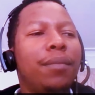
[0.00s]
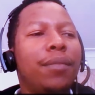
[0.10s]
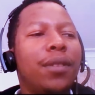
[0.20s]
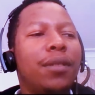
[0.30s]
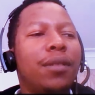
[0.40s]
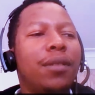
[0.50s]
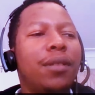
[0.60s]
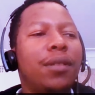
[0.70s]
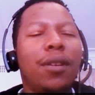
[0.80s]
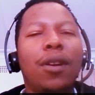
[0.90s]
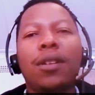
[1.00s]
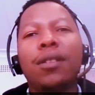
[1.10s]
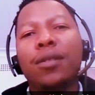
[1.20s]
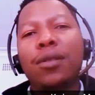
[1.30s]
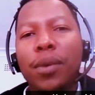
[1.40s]
It's an
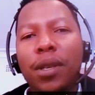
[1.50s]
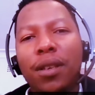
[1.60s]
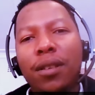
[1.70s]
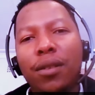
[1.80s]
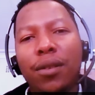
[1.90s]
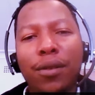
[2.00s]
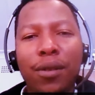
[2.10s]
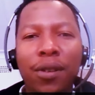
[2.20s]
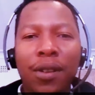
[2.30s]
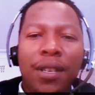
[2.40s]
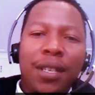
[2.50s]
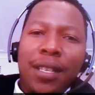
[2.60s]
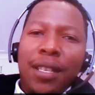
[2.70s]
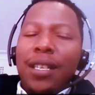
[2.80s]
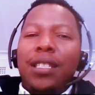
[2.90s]
honor to be, you know,
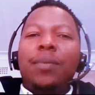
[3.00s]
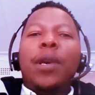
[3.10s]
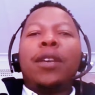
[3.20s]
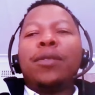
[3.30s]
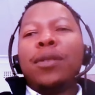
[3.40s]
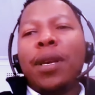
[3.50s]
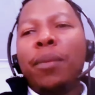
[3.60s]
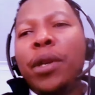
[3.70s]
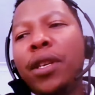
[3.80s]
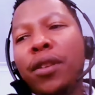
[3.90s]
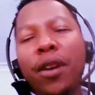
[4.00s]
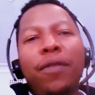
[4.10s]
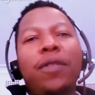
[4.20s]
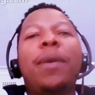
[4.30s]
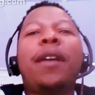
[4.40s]
speaking to somebody not
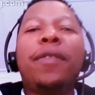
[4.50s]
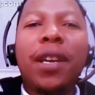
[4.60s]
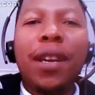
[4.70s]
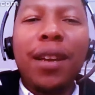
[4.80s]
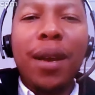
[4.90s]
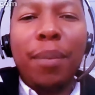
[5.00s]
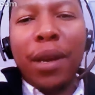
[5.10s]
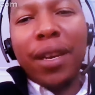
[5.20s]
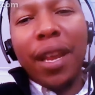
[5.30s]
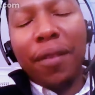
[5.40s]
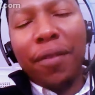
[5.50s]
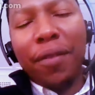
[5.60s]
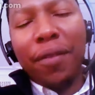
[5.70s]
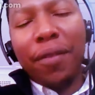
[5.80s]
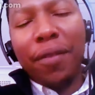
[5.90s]
from Africa about an
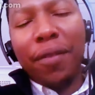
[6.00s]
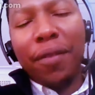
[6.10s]
African